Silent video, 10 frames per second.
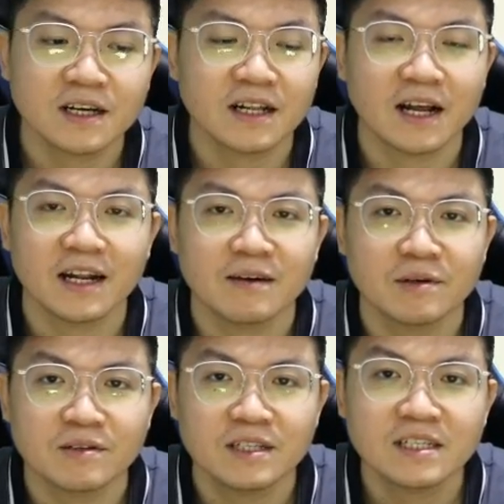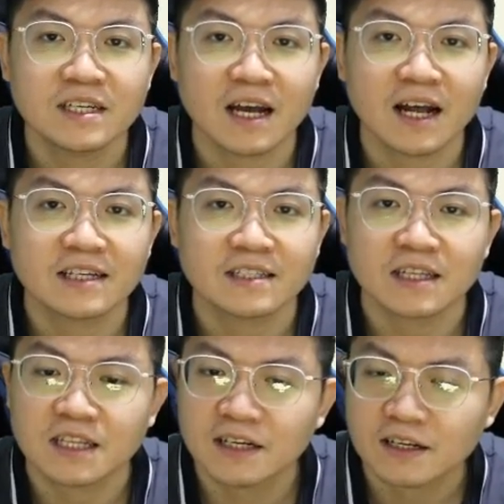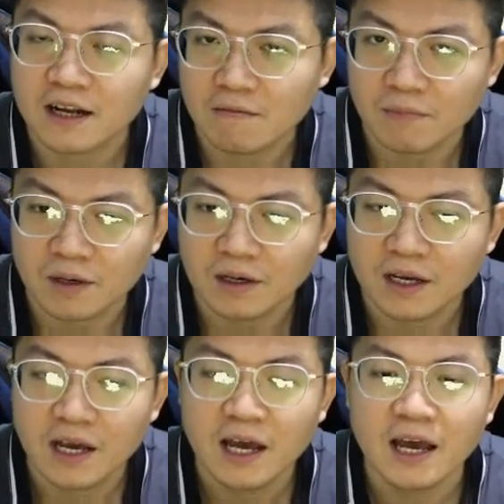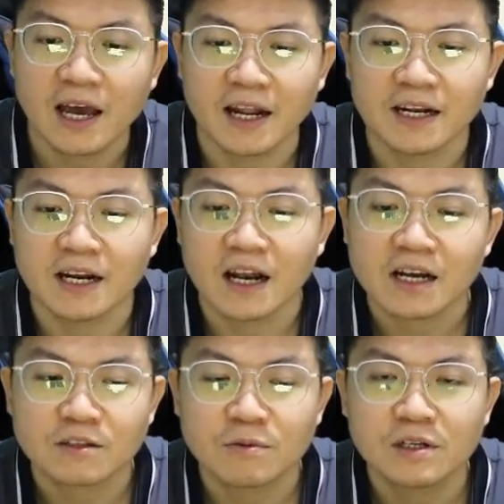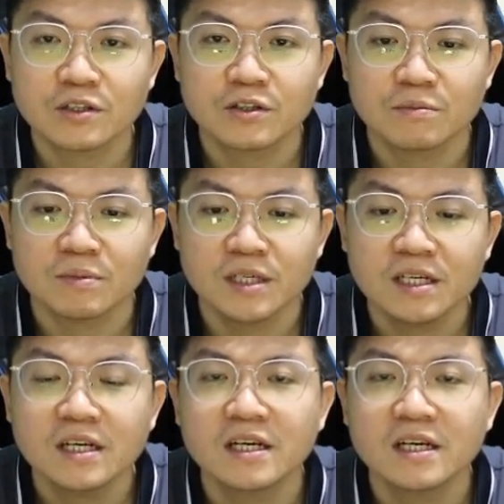I label this as the third number. And the last one should be,